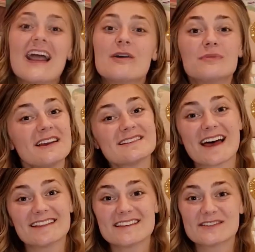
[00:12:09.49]
Please like
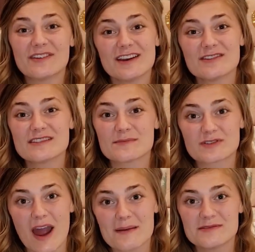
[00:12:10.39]
this video and
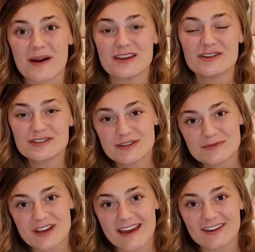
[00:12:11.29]
subscribe to my YouTube
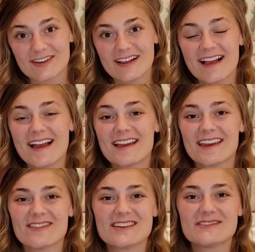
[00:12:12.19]
channel. Give
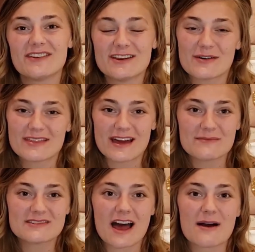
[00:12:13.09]
this video a thumbs
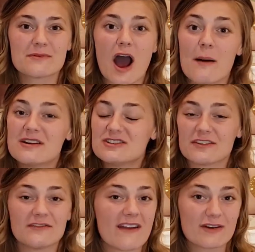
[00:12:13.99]
up, comment your
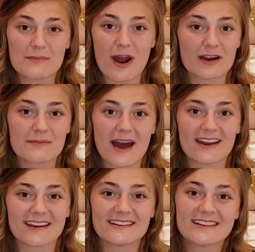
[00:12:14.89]
favorite part about it.